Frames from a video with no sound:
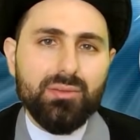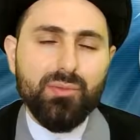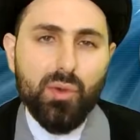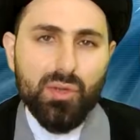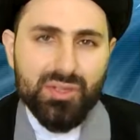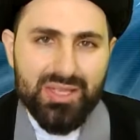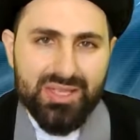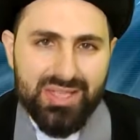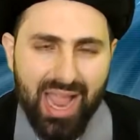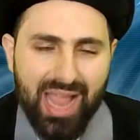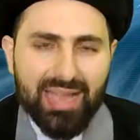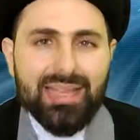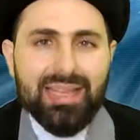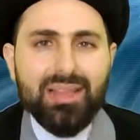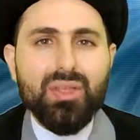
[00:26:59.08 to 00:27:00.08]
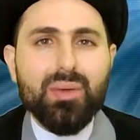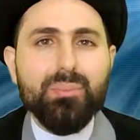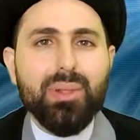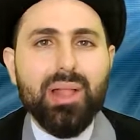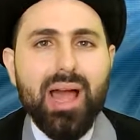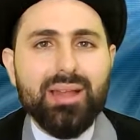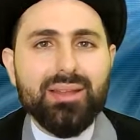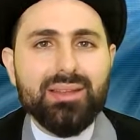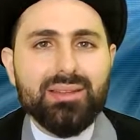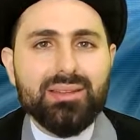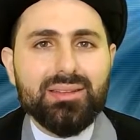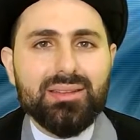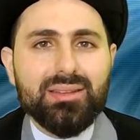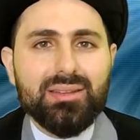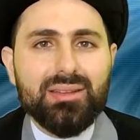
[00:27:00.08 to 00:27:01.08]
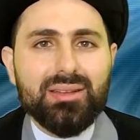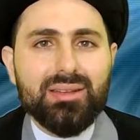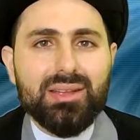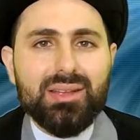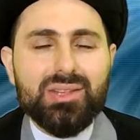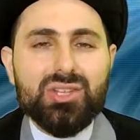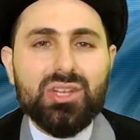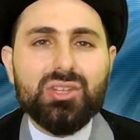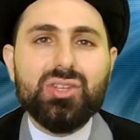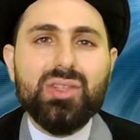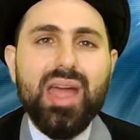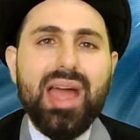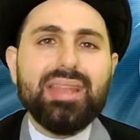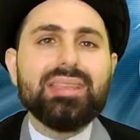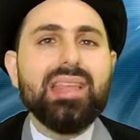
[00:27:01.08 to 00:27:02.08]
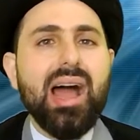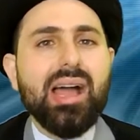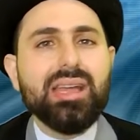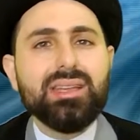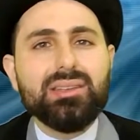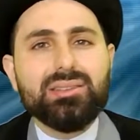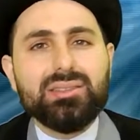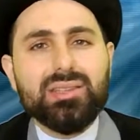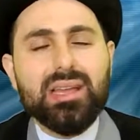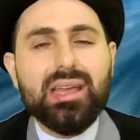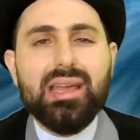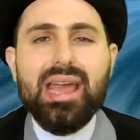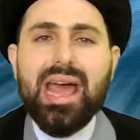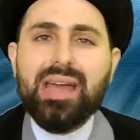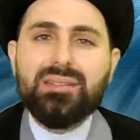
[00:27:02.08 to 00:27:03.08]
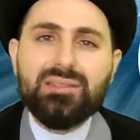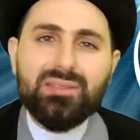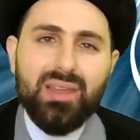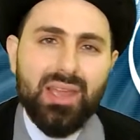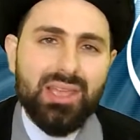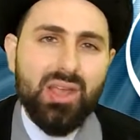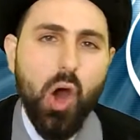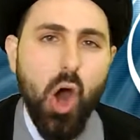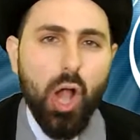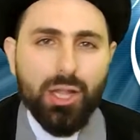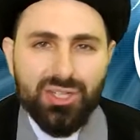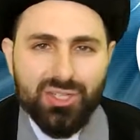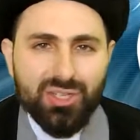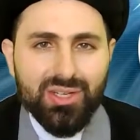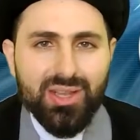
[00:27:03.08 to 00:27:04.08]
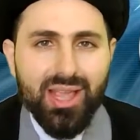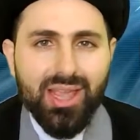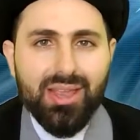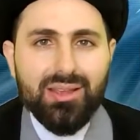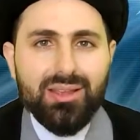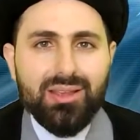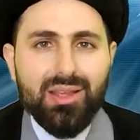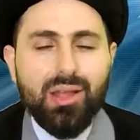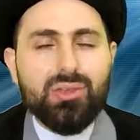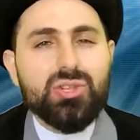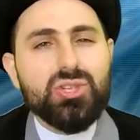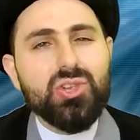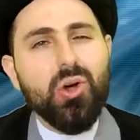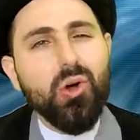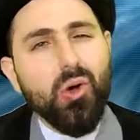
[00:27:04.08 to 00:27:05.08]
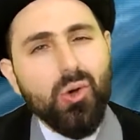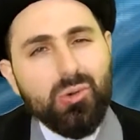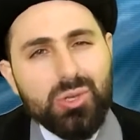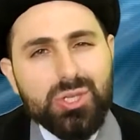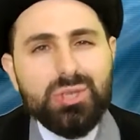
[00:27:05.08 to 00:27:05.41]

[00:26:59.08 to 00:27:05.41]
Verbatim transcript: for designing the planet such that night and day alternate so